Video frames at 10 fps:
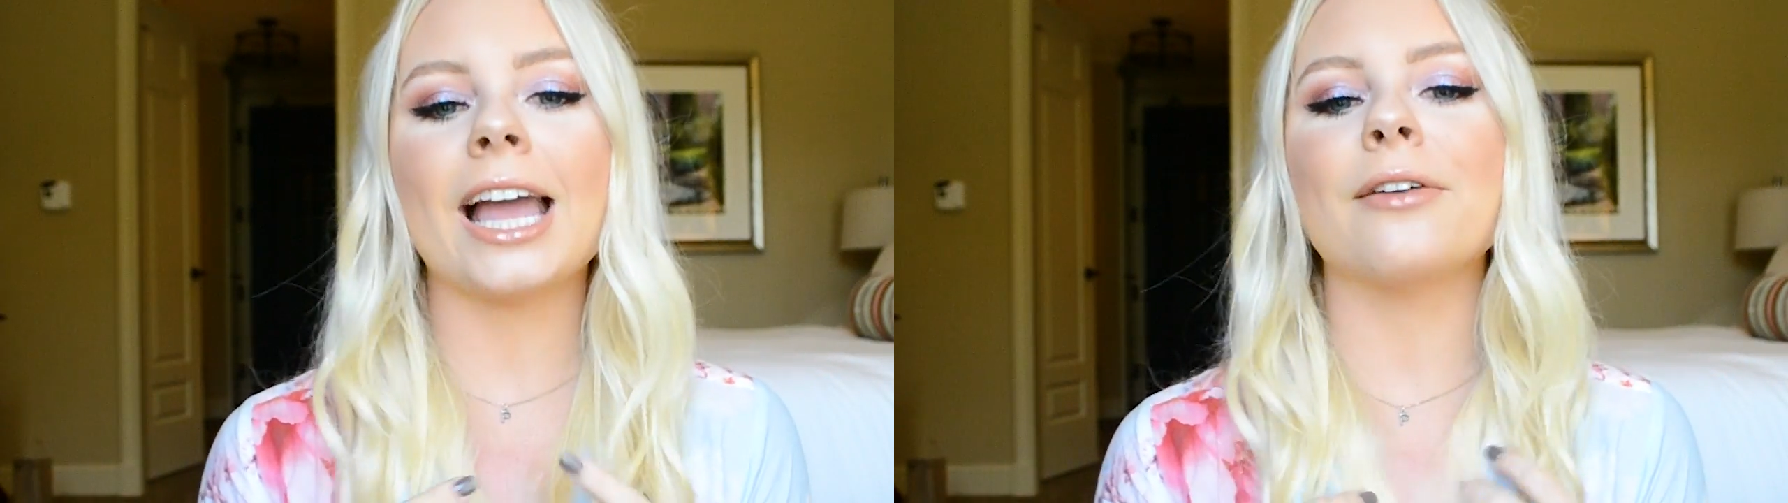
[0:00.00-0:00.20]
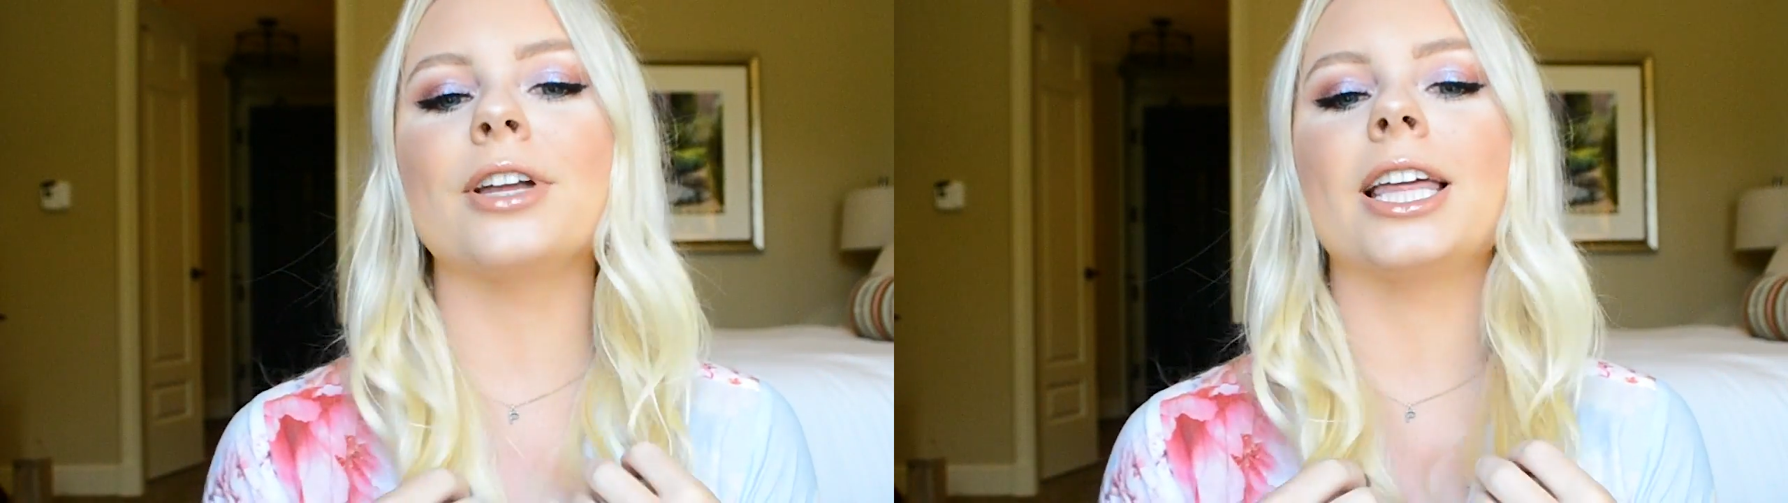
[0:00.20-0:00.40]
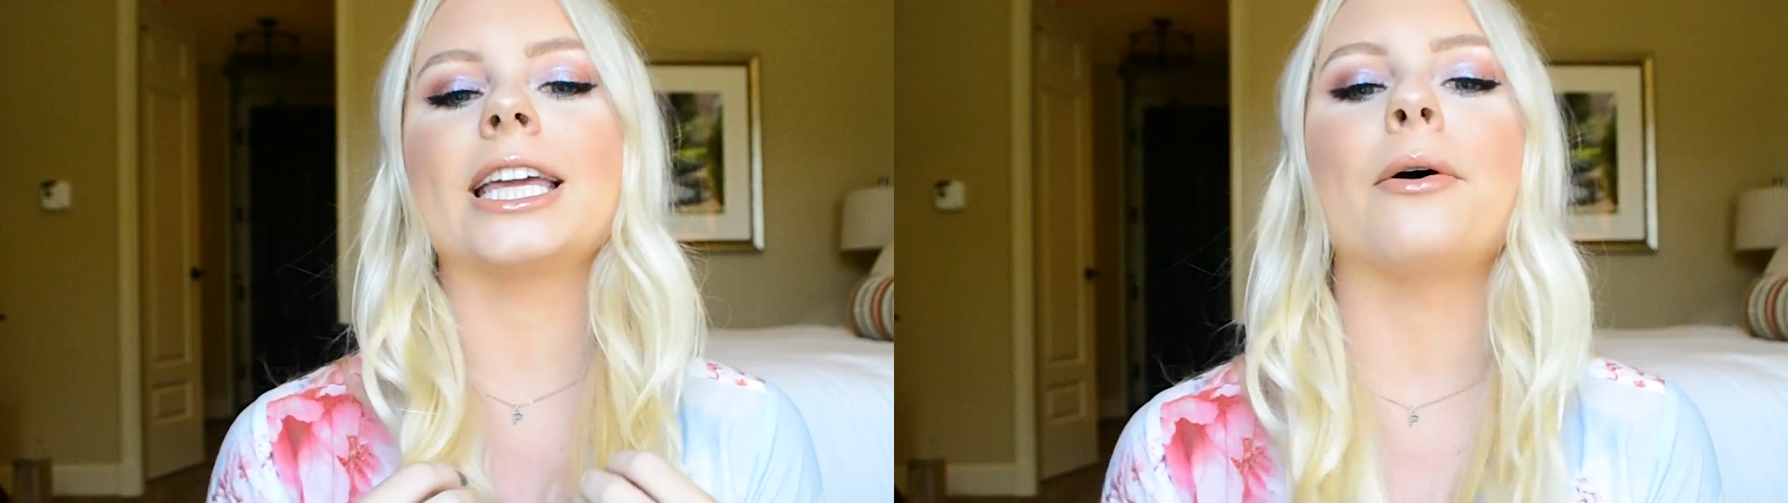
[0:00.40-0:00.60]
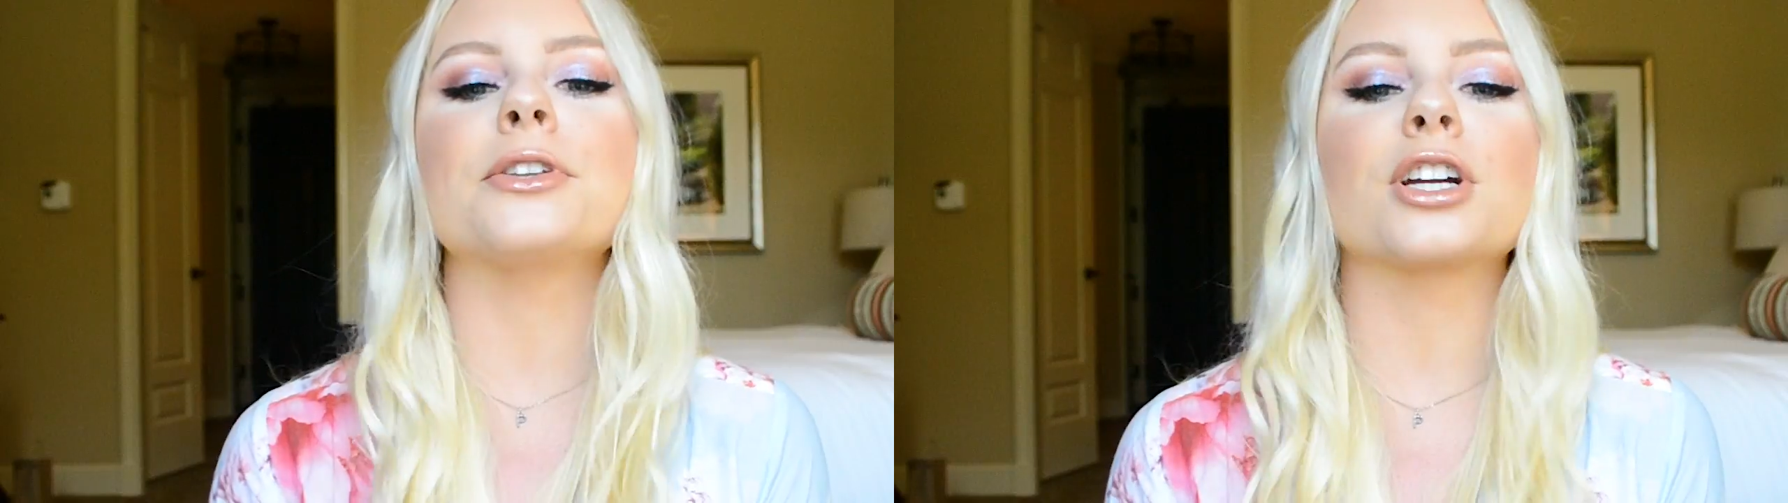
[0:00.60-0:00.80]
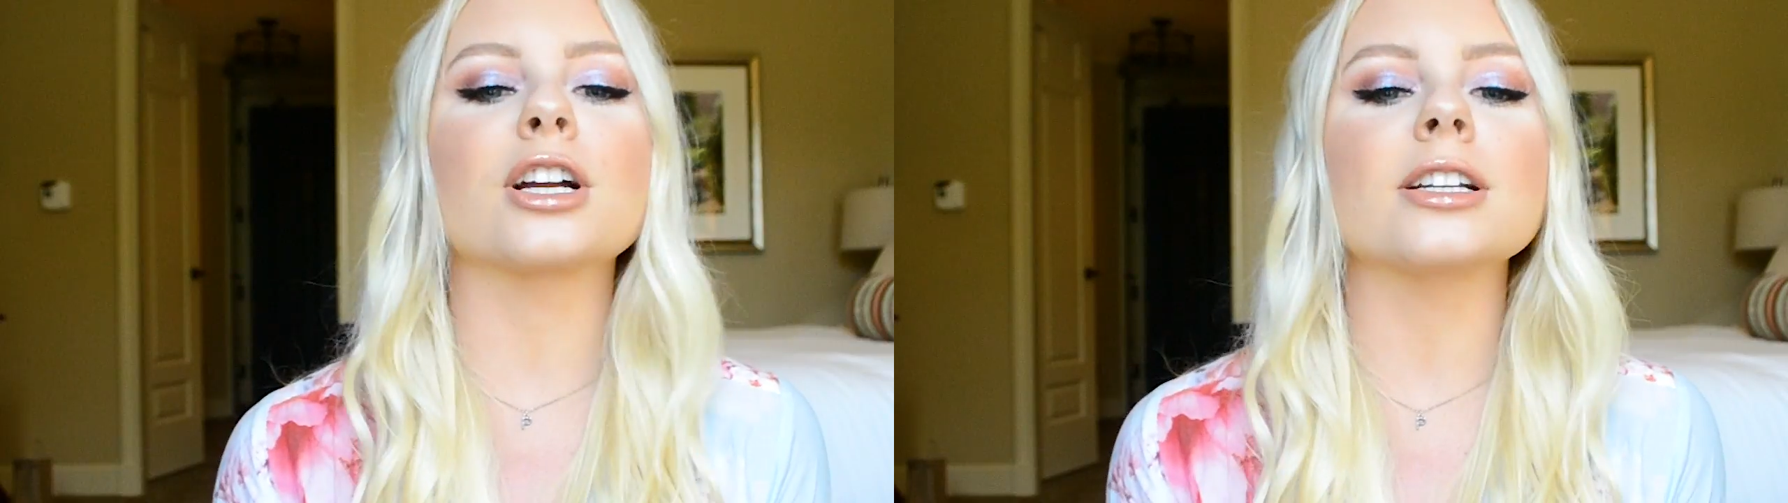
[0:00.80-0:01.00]
I really like how
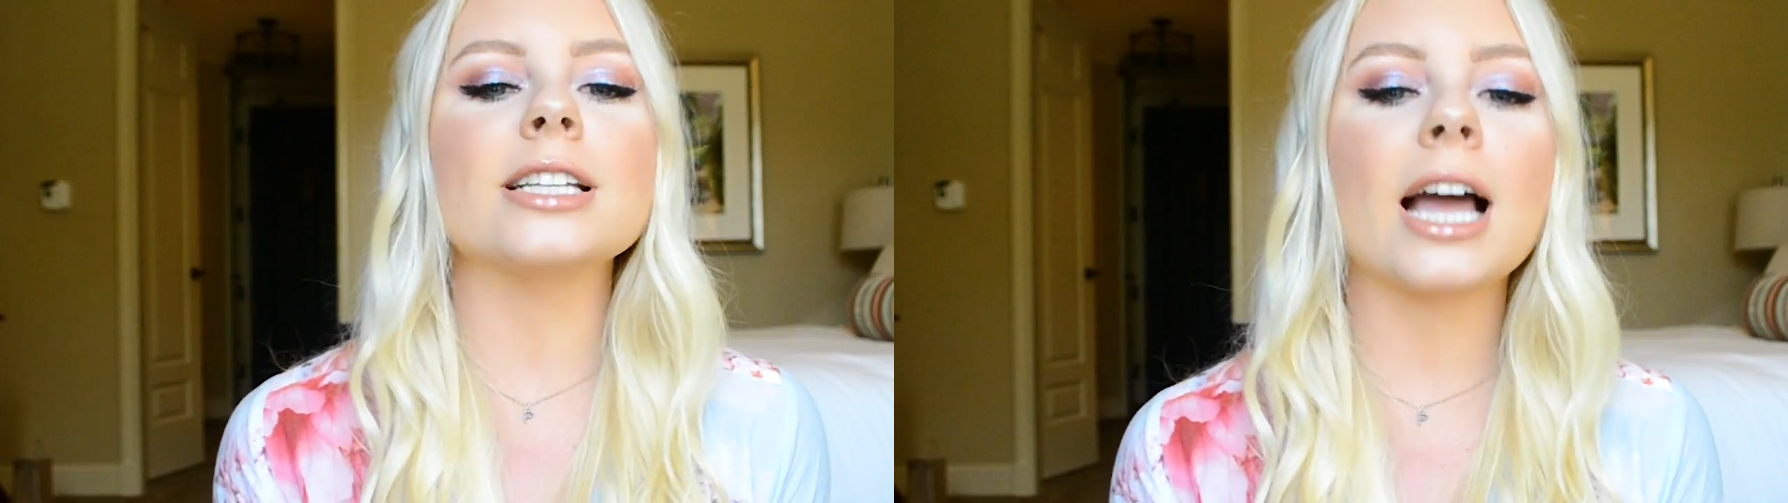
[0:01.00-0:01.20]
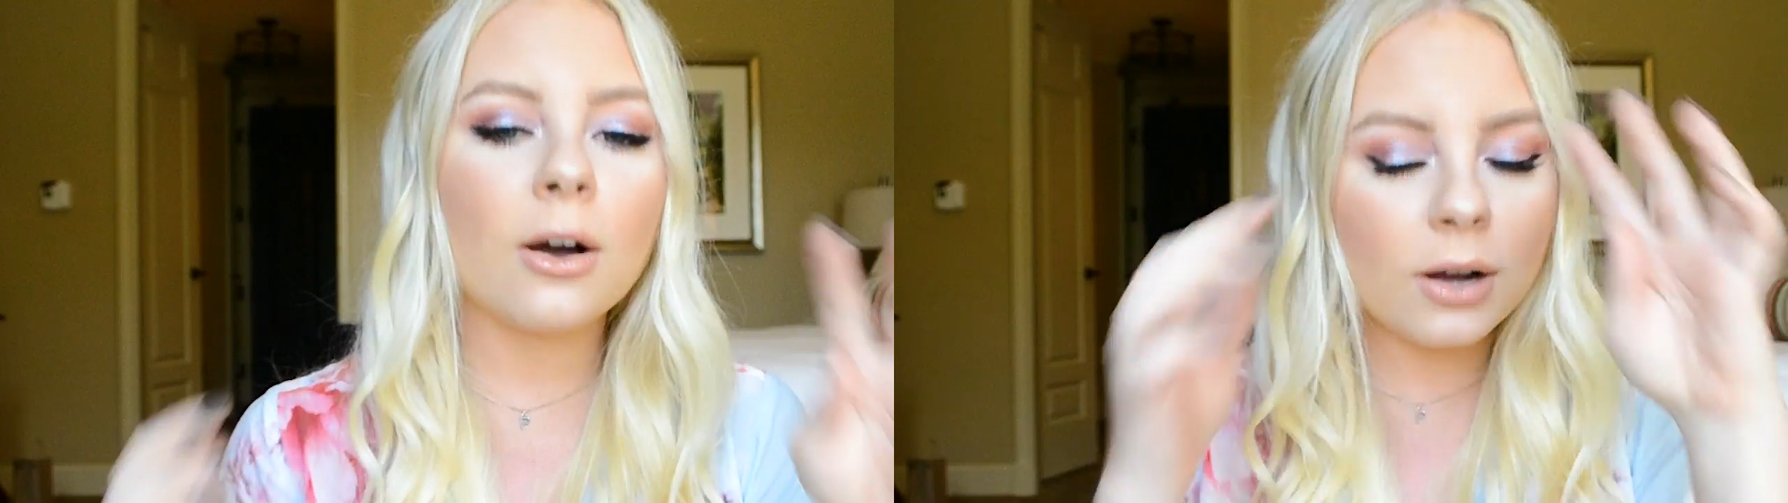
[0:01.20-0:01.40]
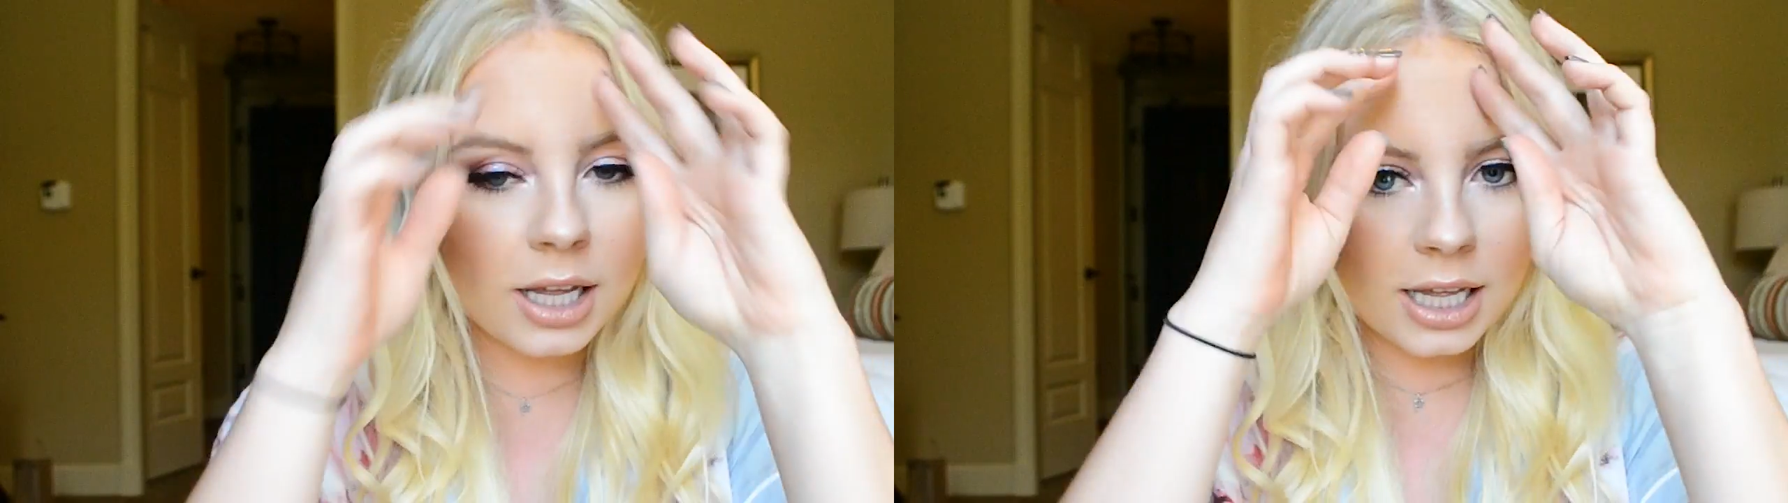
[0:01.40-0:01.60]
it turned out.